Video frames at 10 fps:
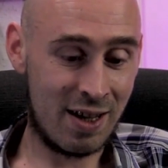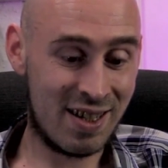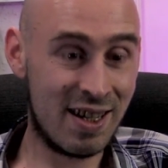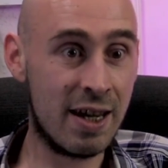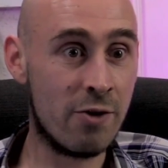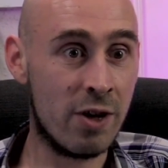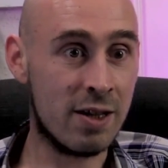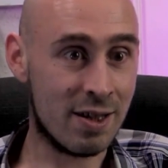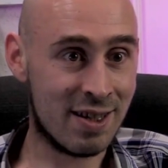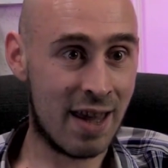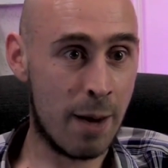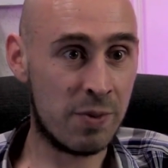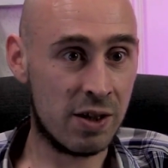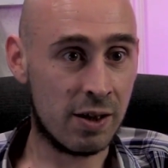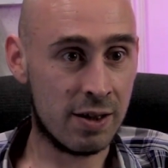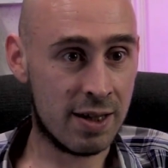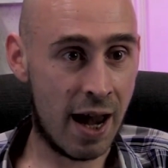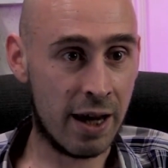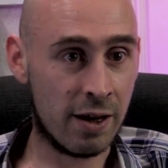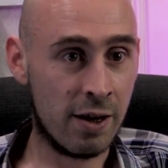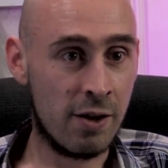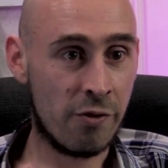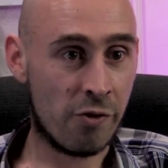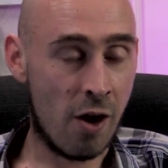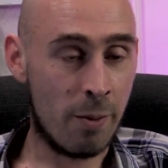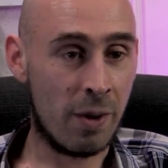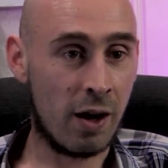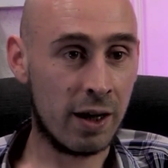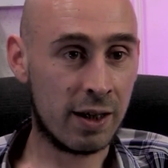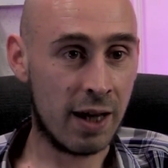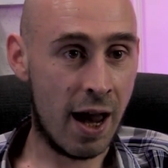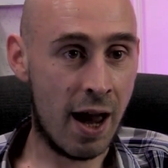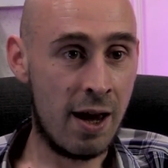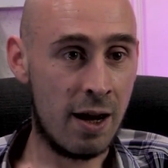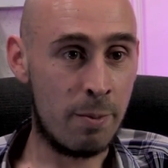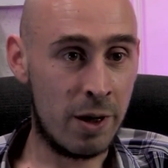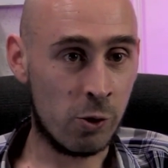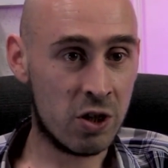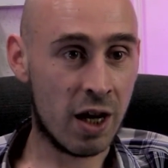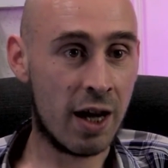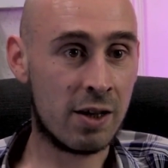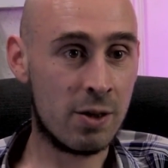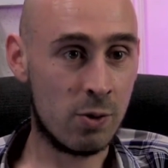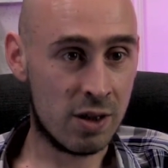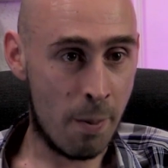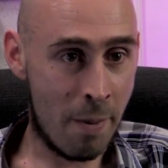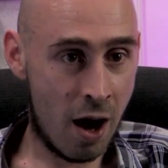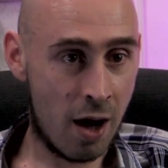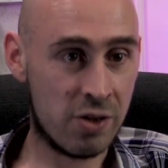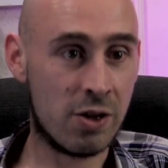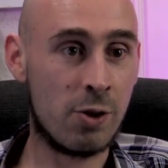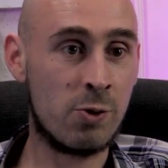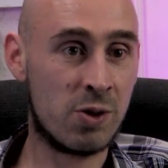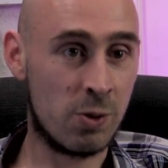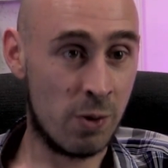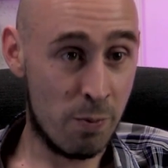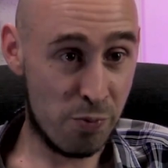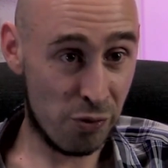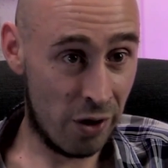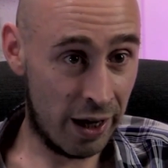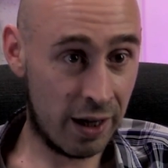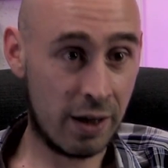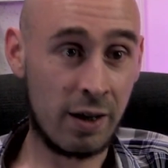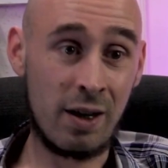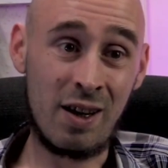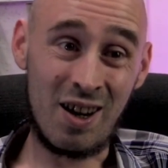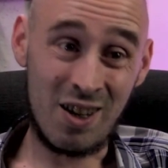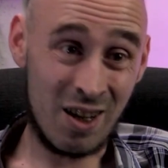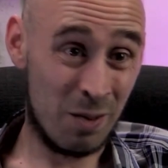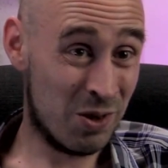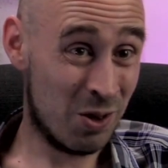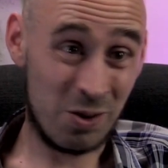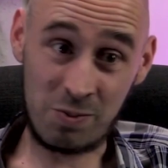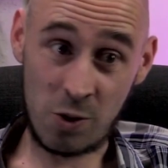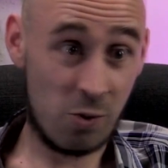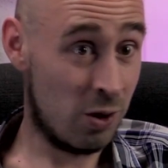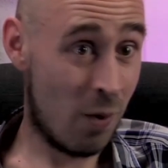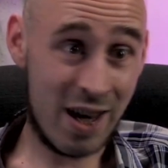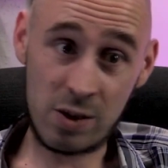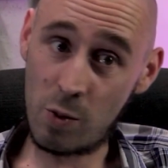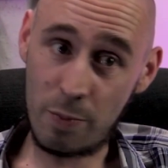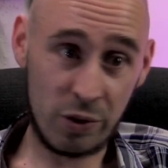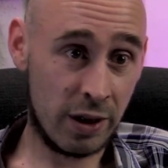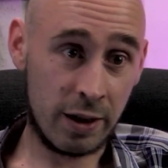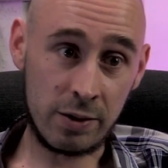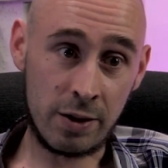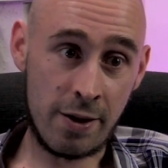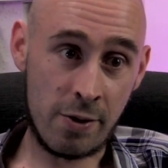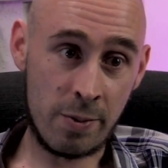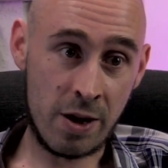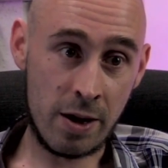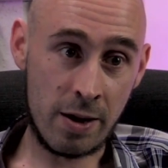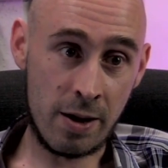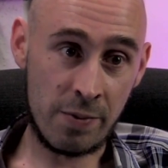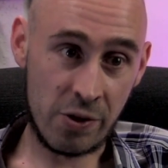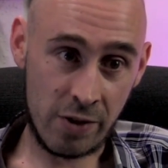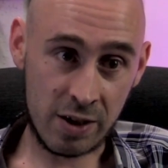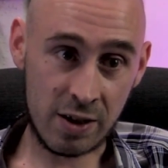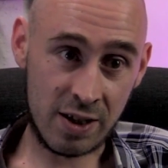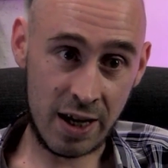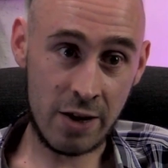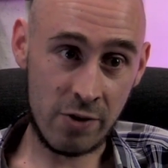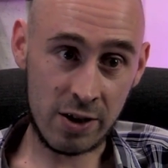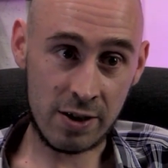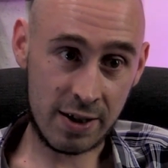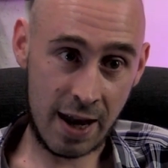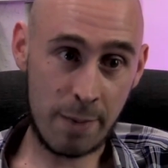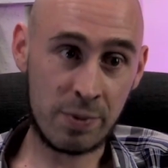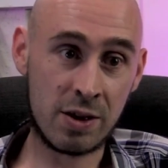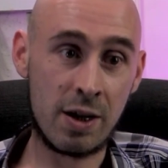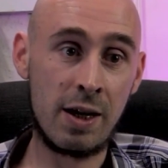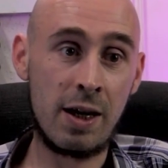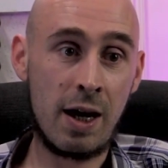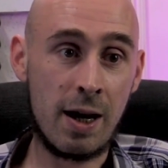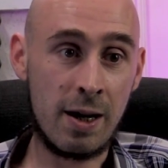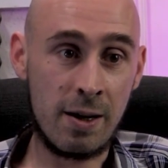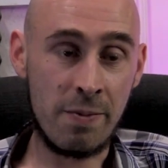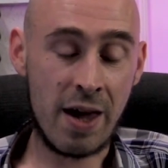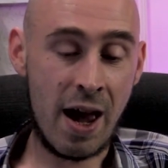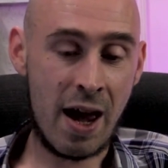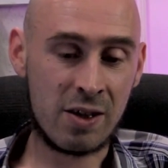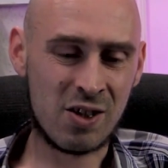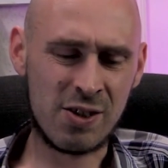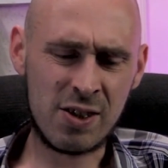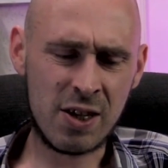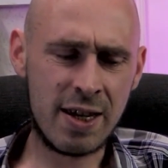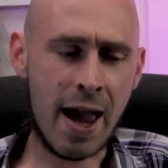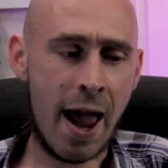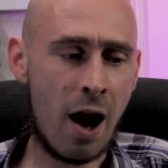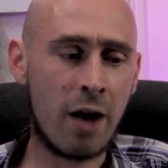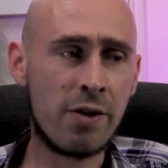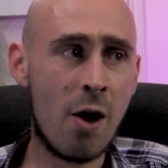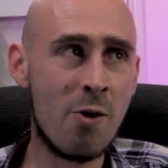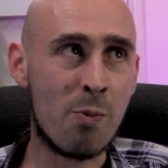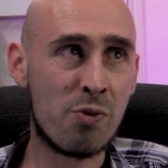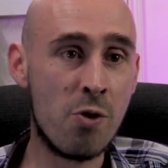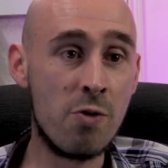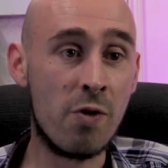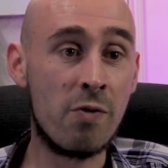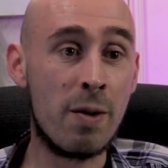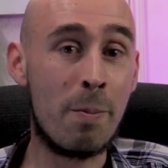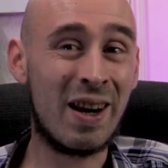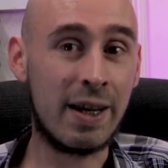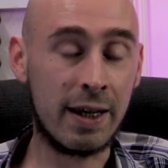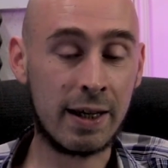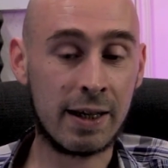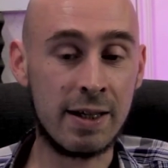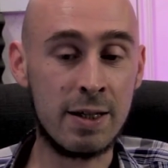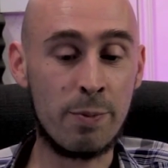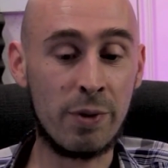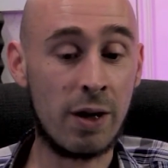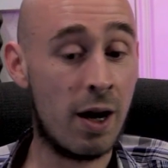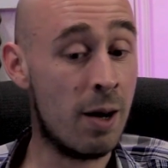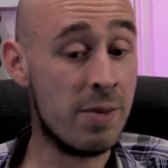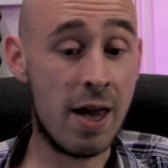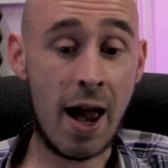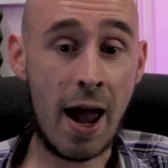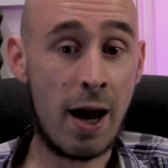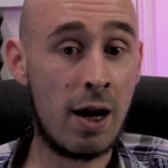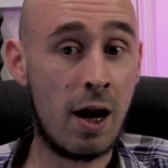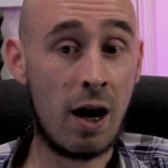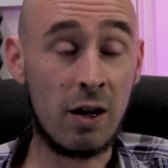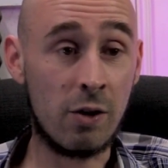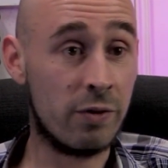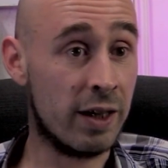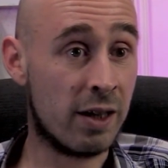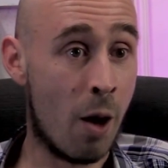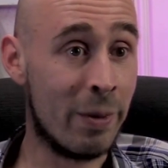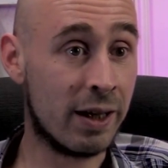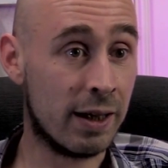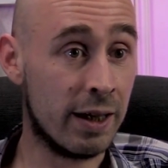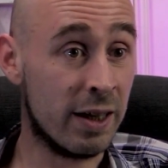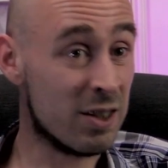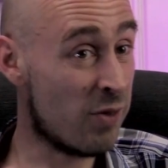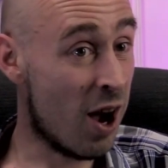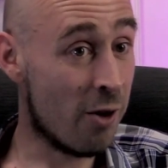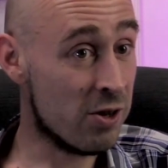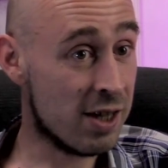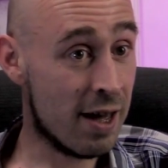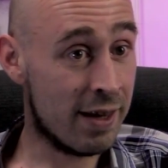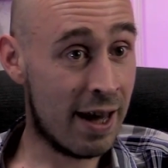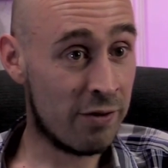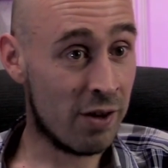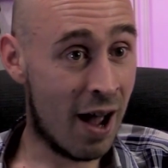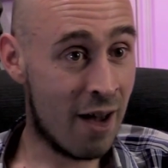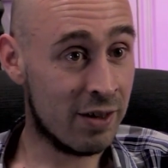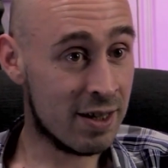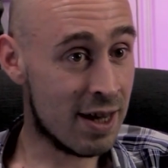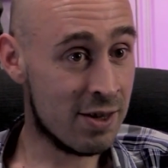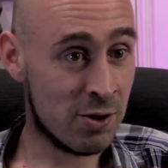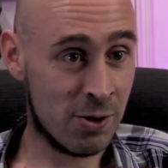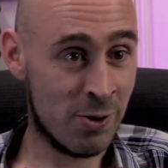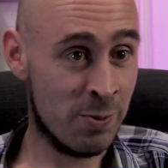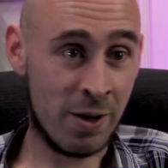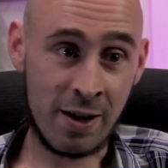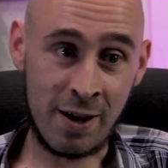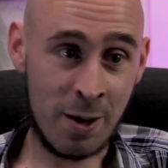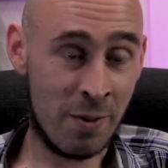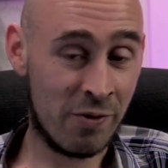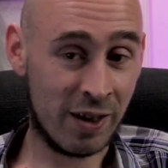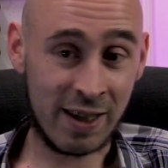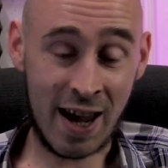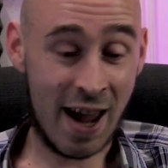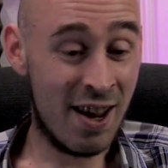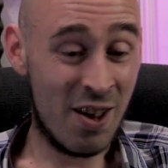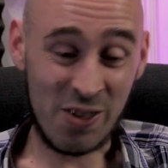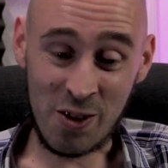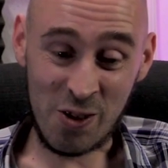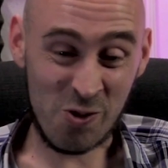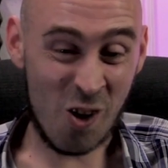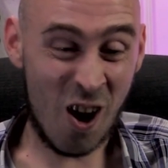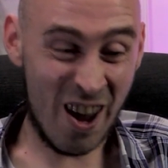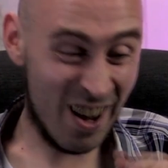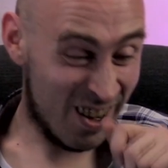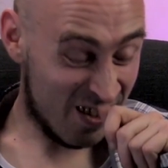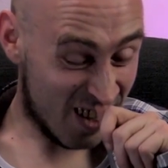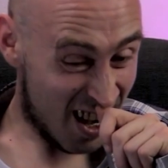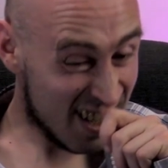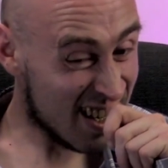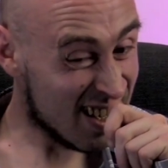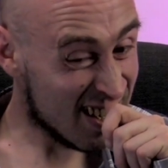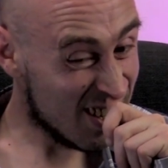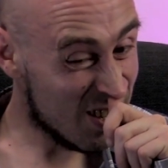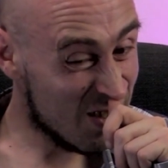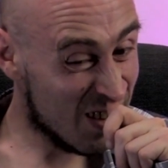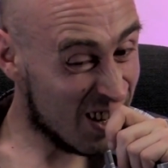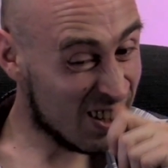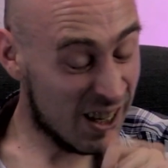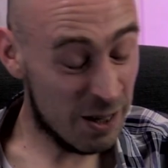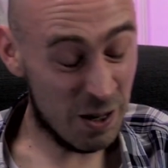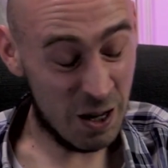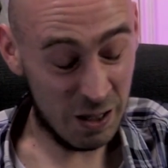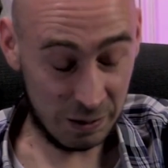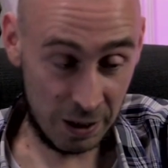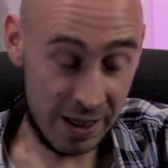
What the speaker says: series of steps you could take from like a milkshake to a tomato to a brick to all the way to a bullet. You know what I mean? There series of steps there. So I don't approve of it politically, but I love it comically, and as far as the left not having a sense of humour, I think the right have got a sense of humour, and